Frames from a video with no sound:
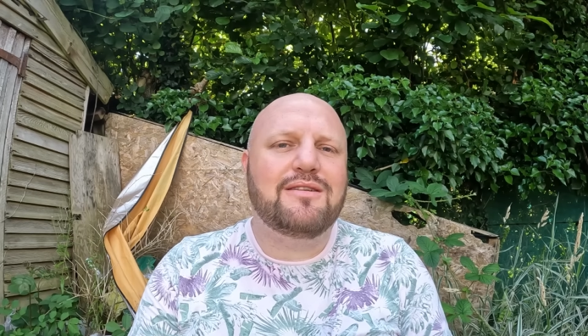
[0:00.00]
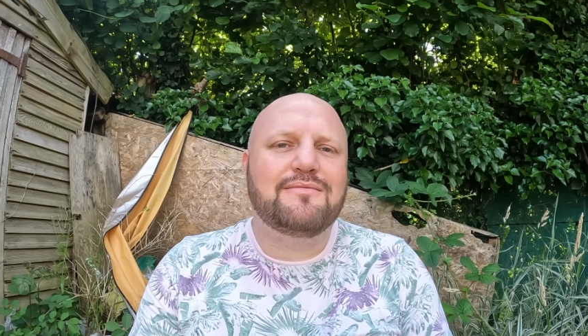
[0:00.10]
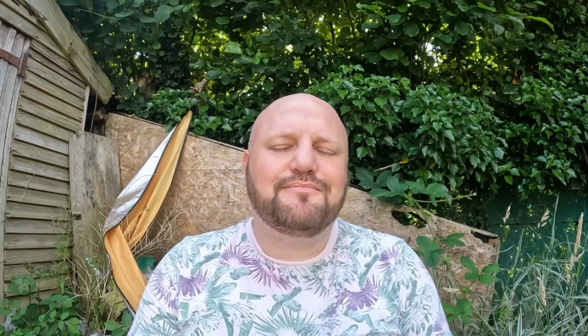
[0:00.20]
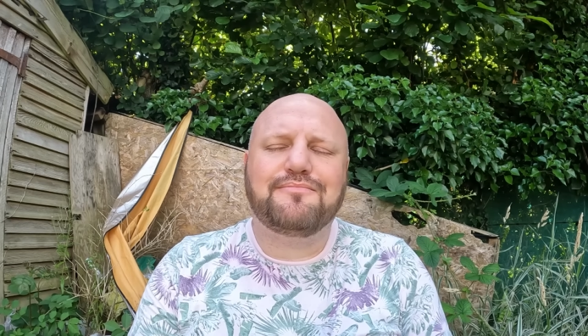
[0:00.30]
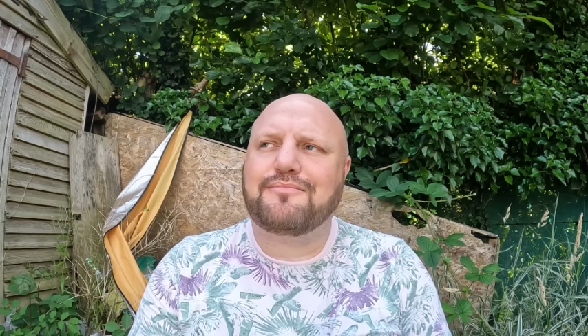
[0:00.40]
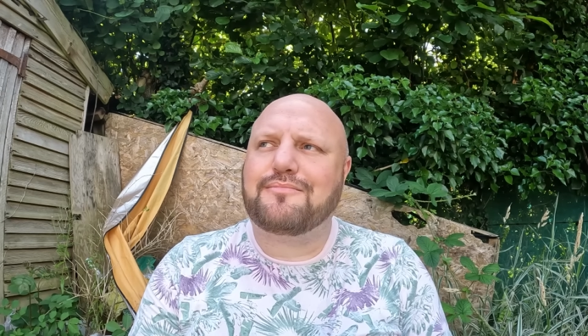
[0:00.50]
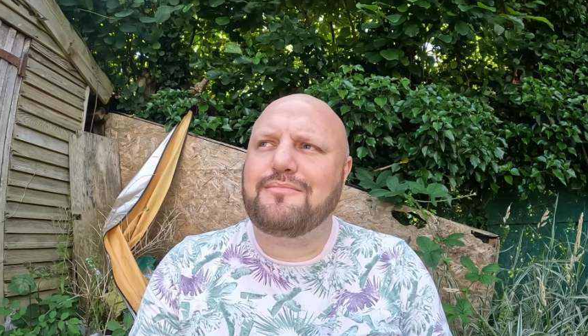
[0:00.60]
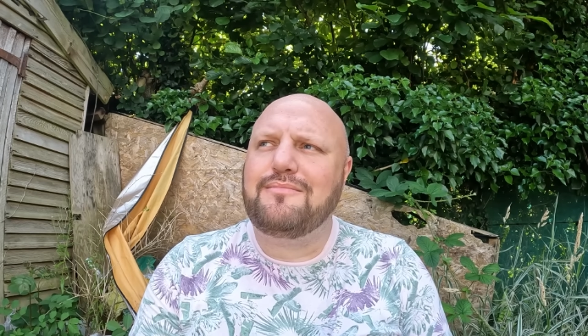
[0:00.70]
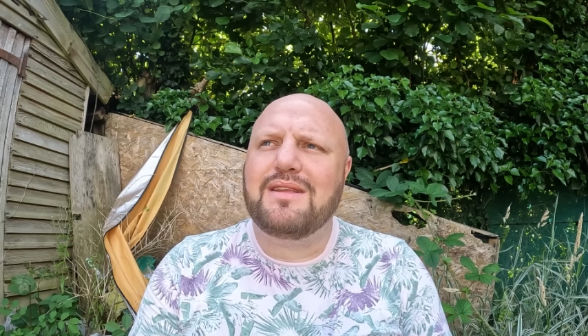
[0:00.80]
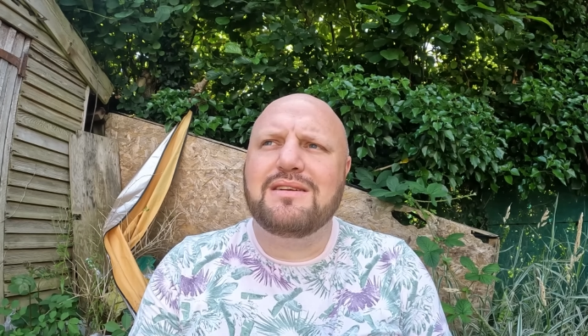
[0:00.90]
And
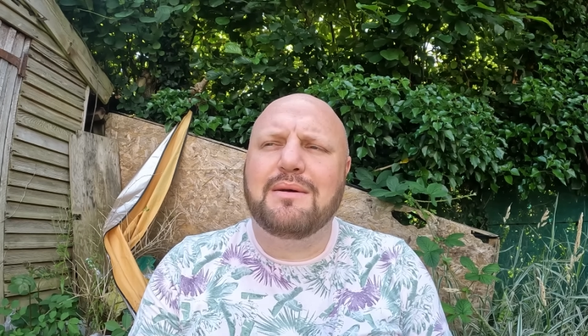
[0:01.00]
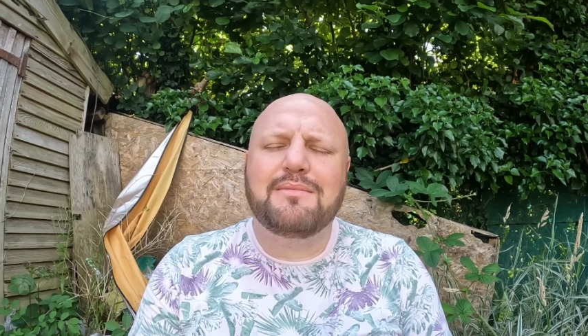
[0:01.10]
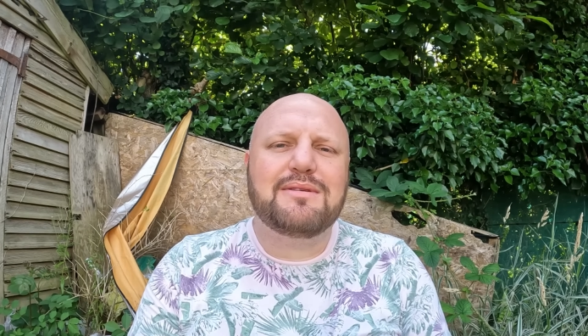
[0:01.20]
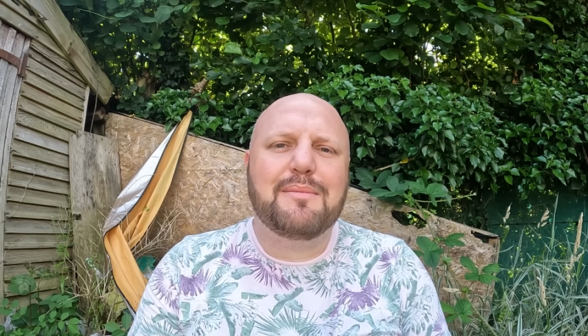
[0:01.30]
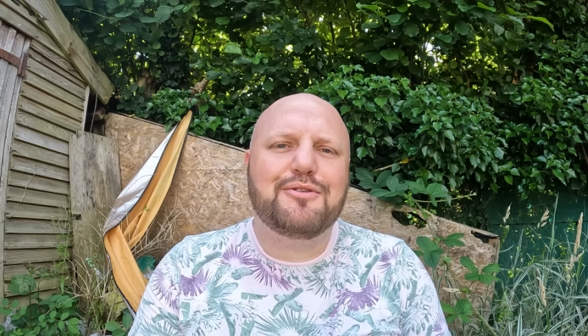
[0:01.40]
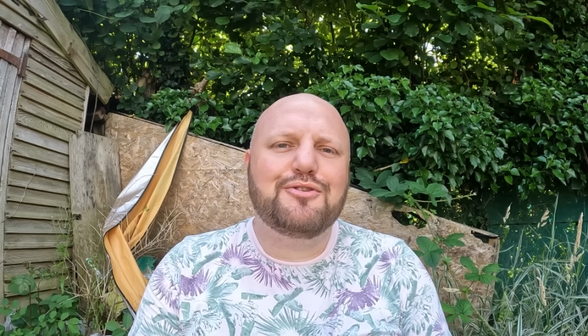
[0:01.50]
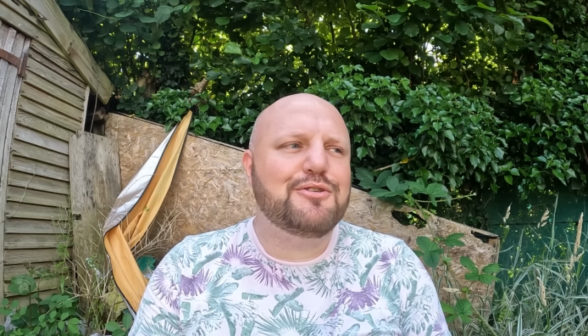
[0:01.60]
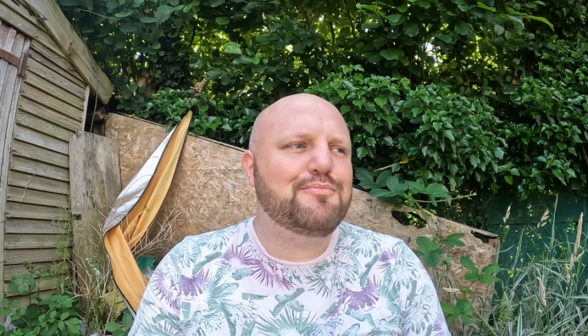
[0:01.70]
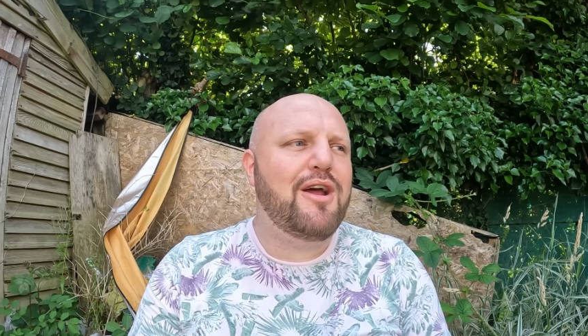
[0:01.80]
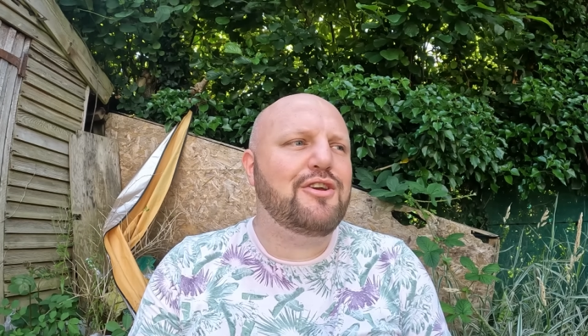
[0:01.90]
sometimes I put too
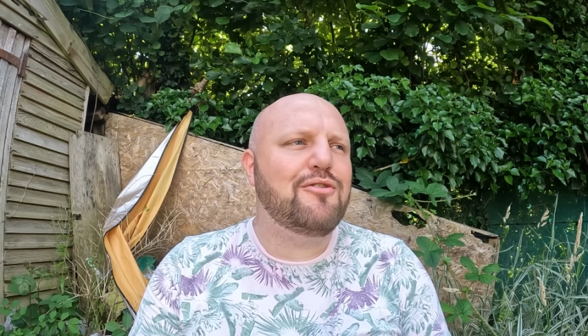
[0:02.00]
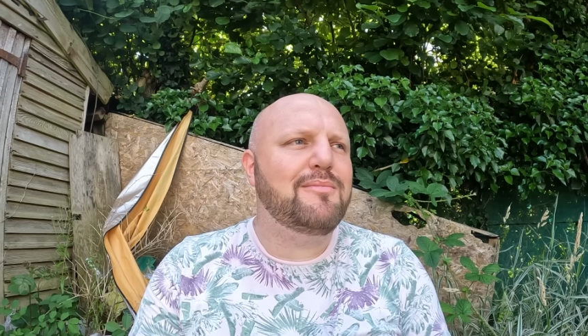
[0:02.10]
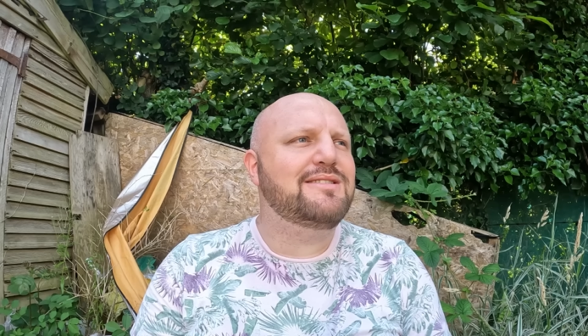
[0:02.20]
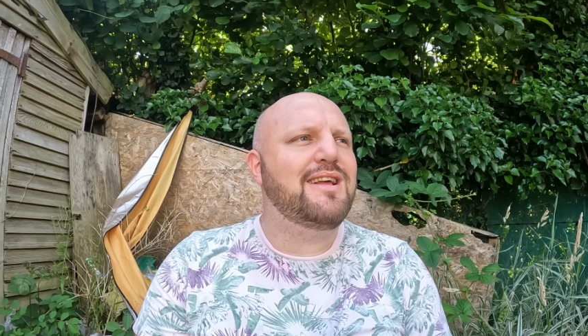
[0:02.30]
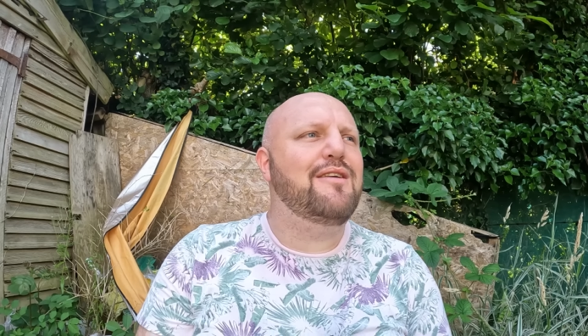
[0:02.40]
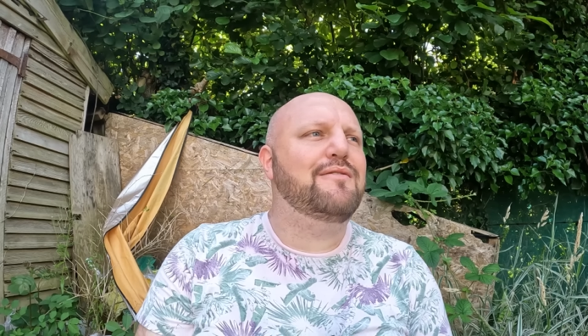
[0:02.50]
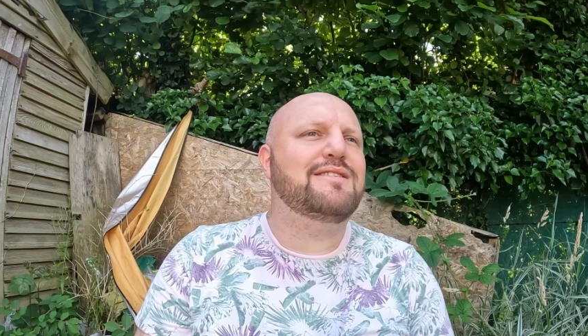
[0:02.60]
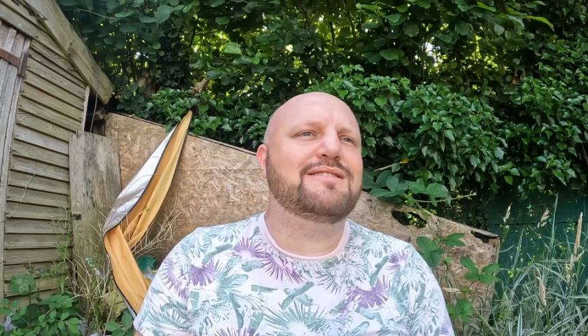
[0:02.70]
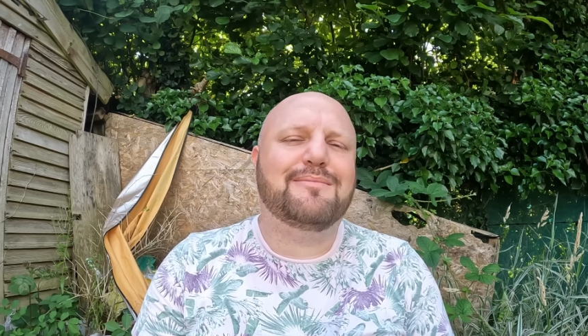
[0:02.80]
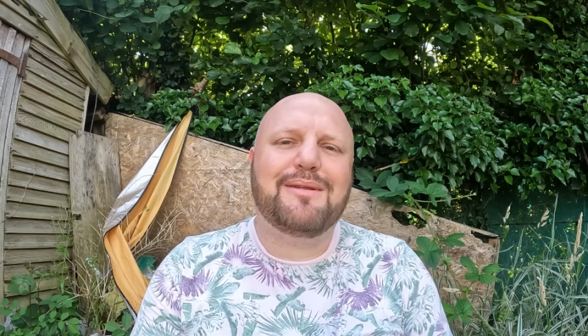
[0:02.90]
much pressure on
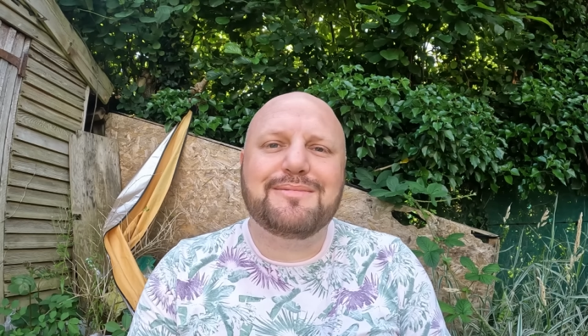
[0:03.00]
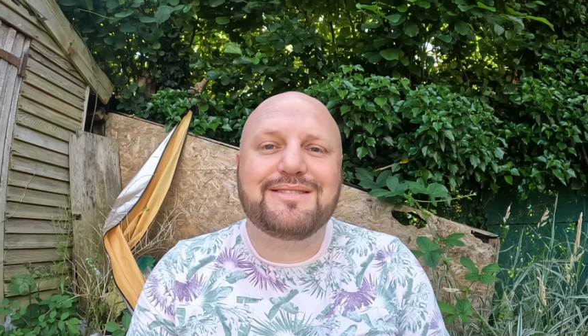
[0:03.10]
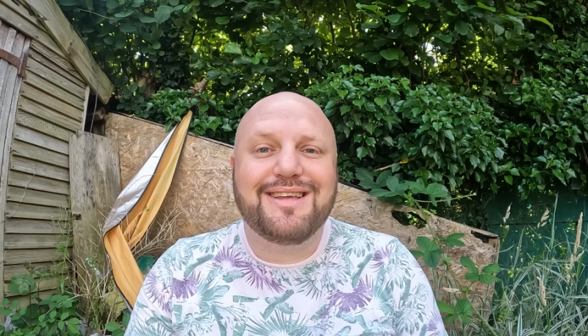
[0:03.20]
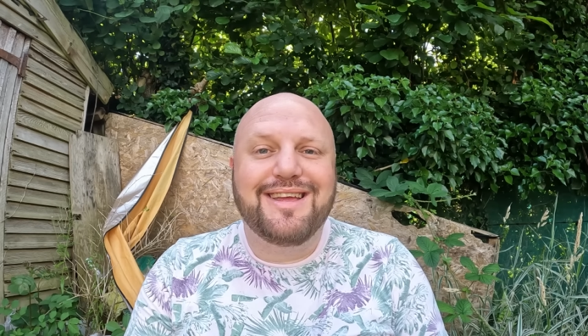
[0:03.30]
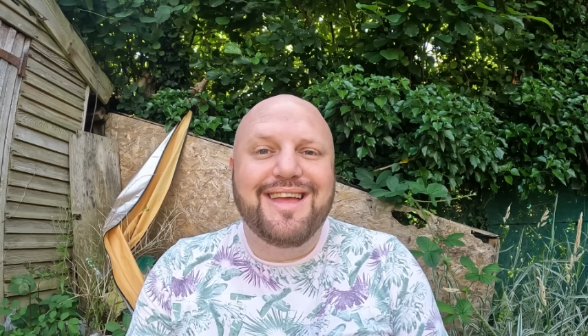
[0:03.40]
myself, and sometimes